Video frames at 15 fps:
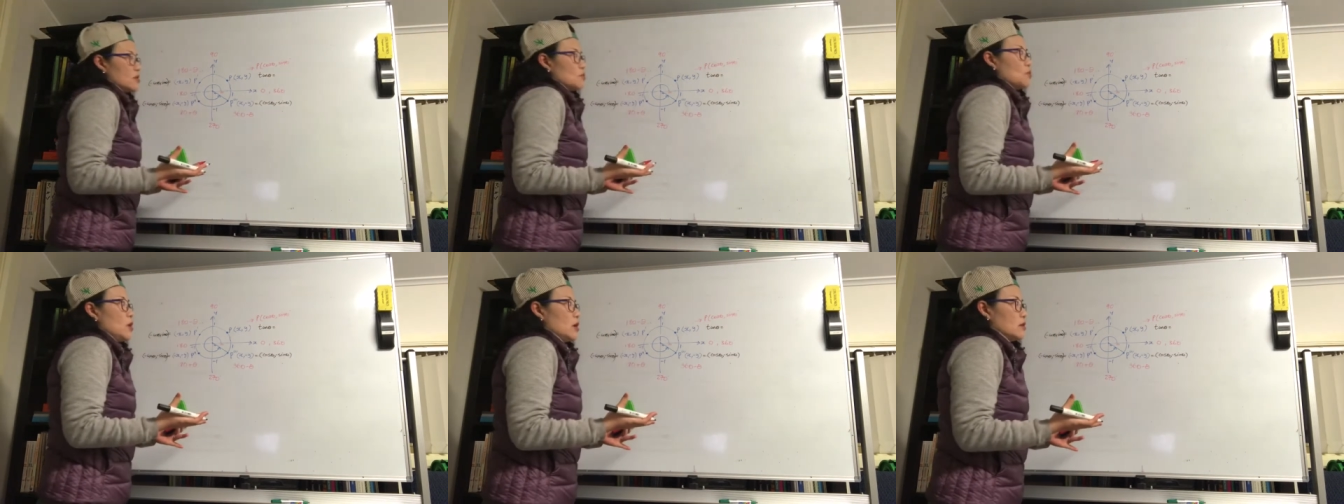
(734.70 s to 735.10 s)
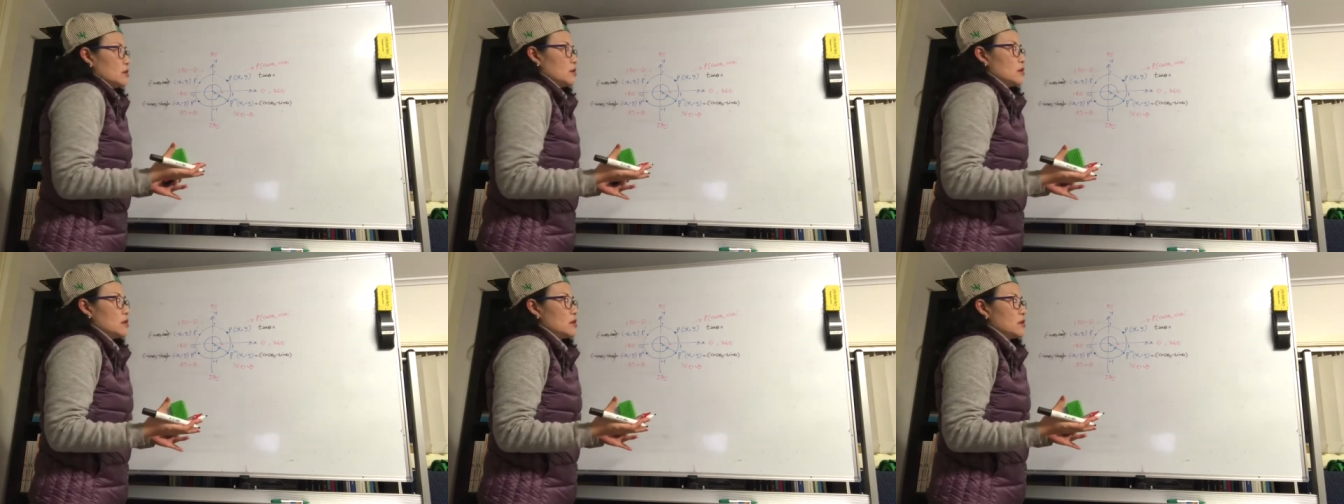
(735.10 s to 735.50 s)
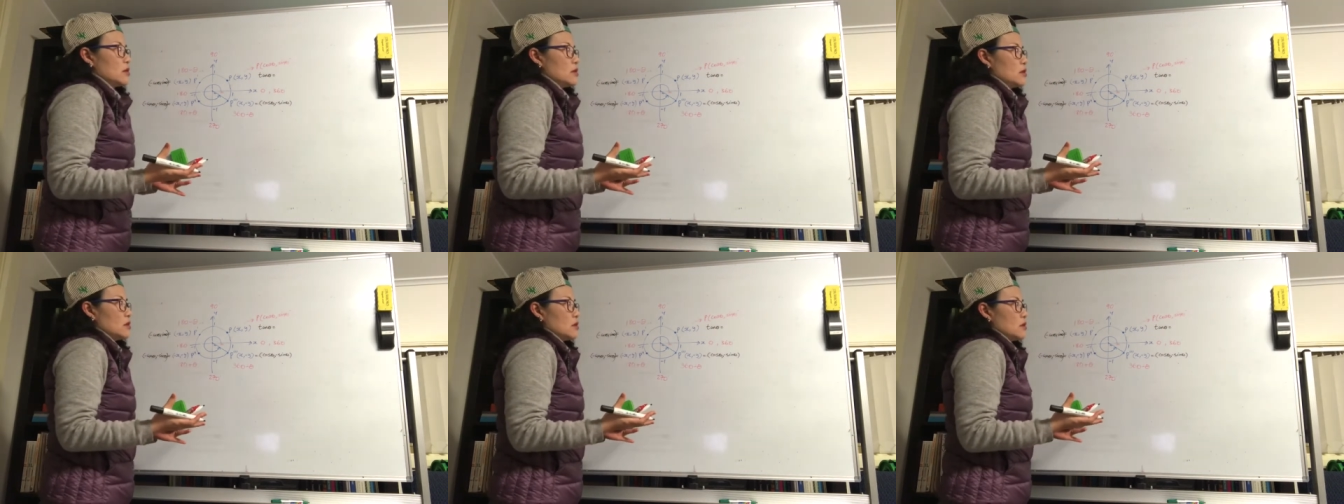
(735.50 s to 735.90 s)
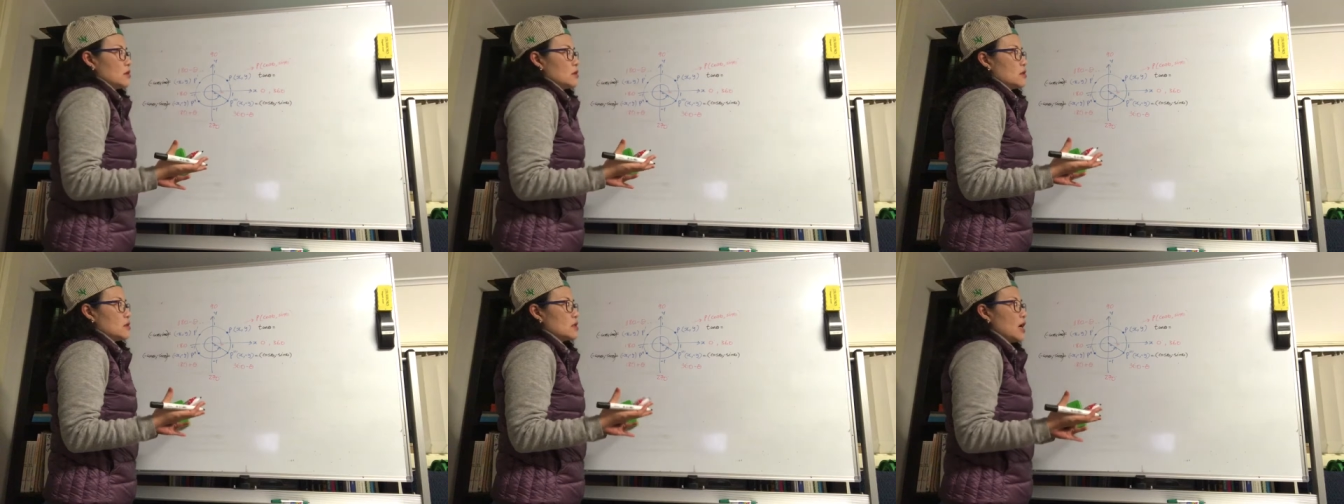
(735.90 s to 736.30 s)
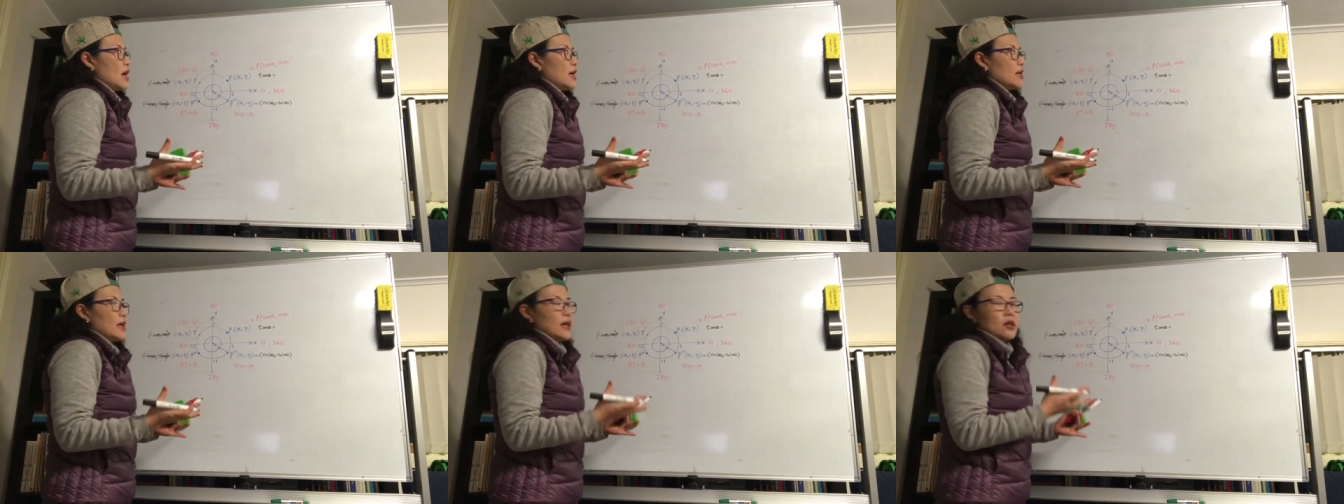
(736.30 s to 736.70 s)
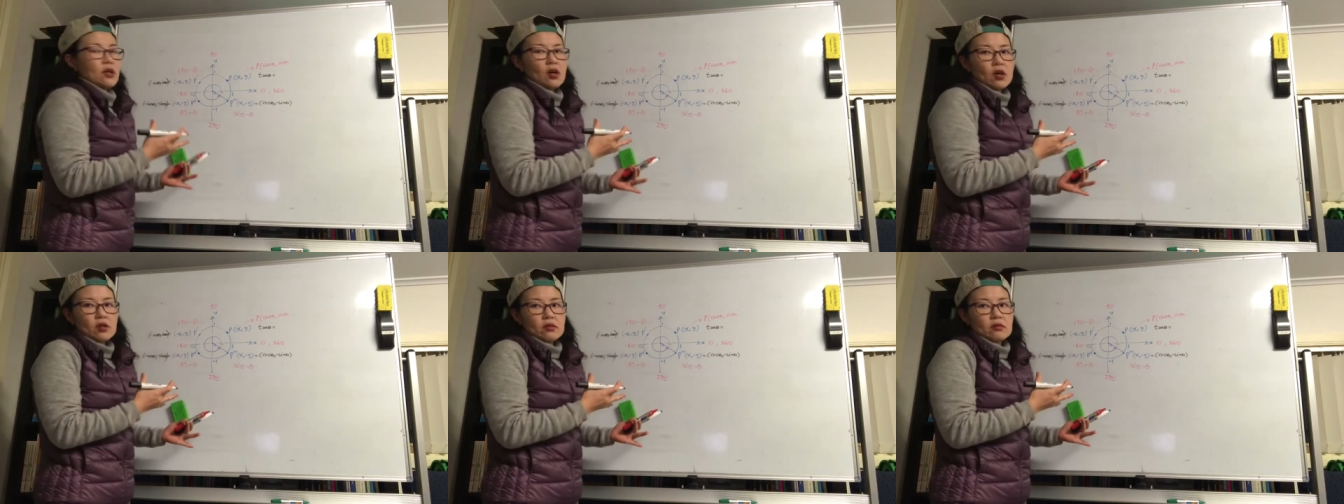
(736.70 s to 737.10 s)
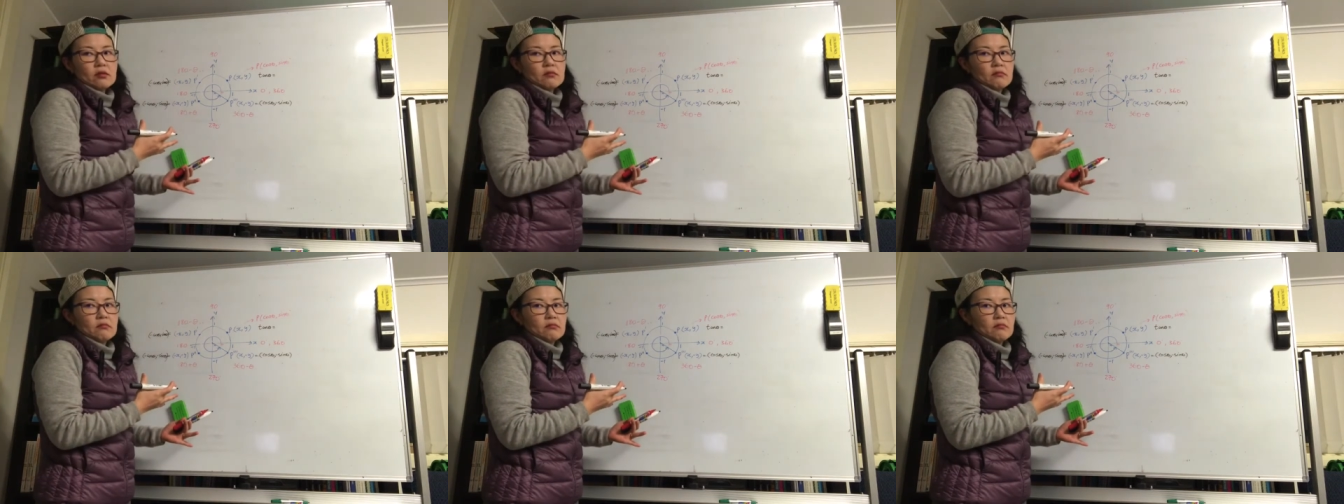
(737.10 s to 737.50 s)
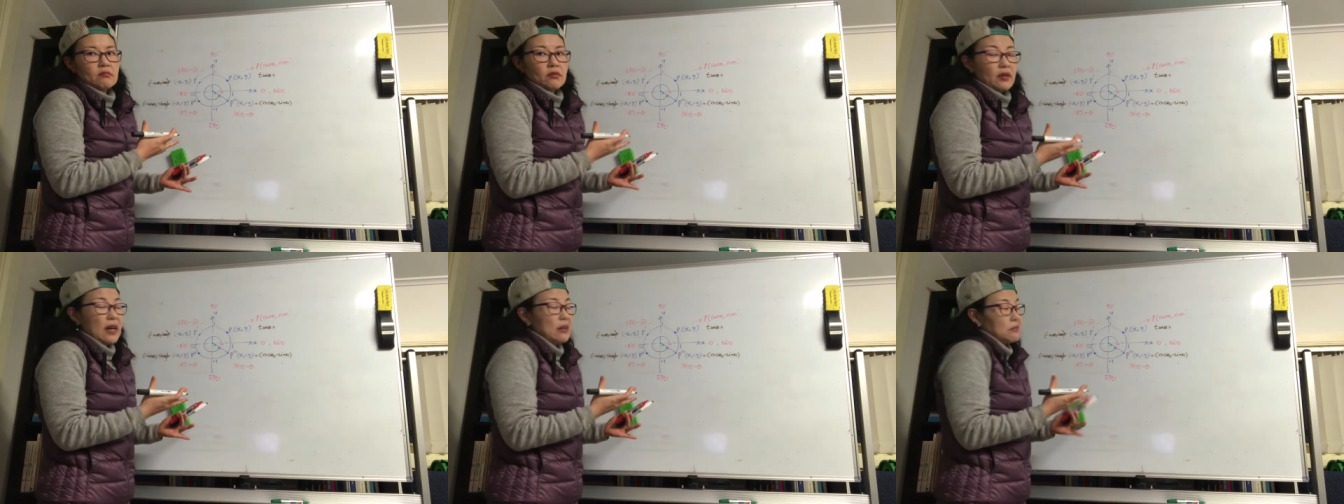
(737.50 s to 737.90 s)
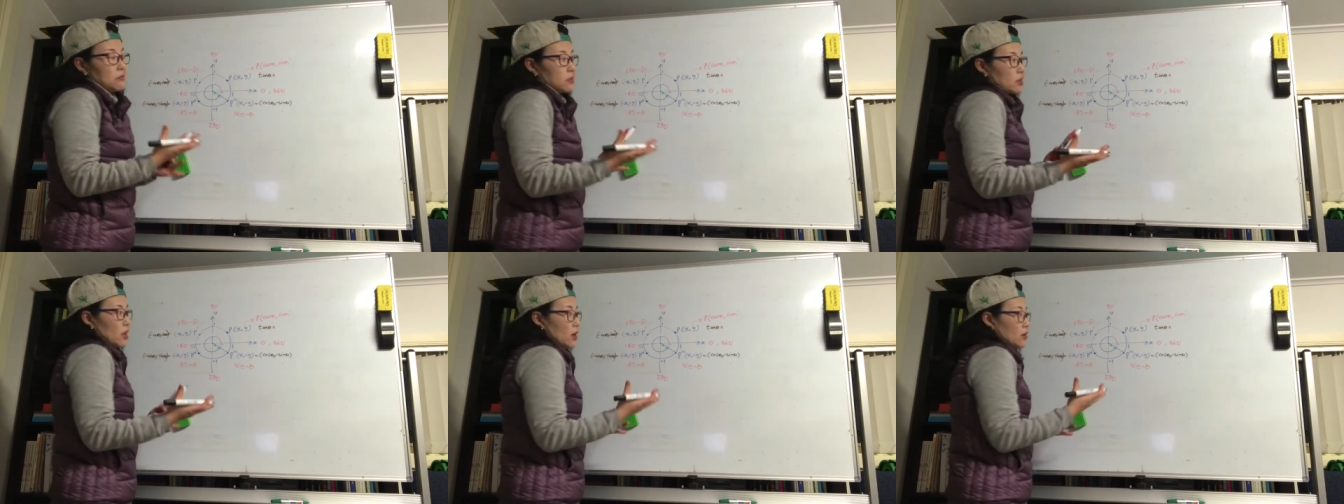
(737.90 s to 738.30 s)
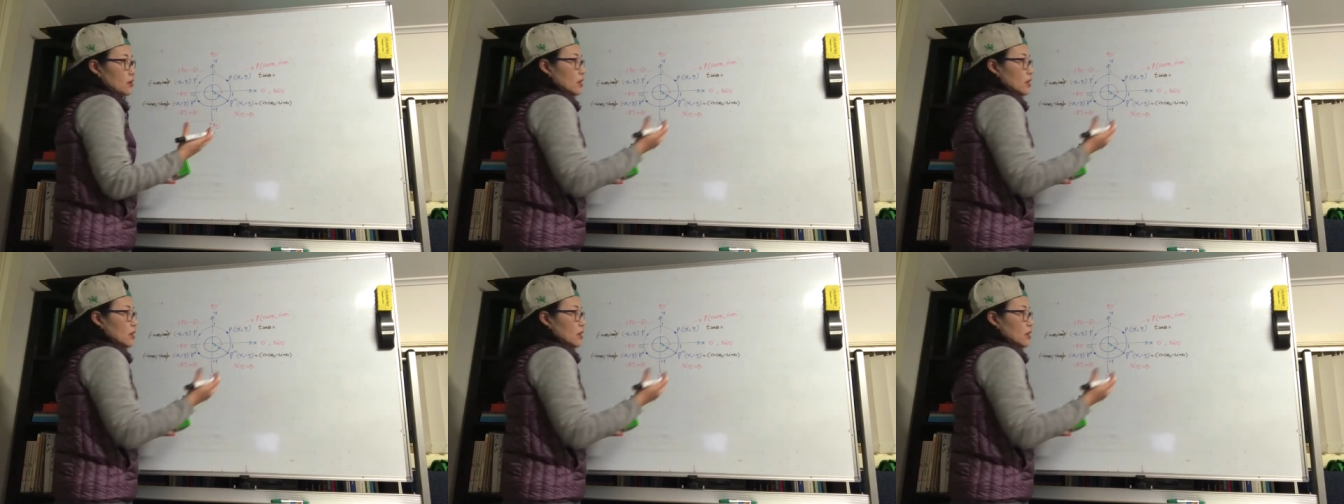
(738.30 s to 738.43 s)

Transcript: what? Sine and cos, right? So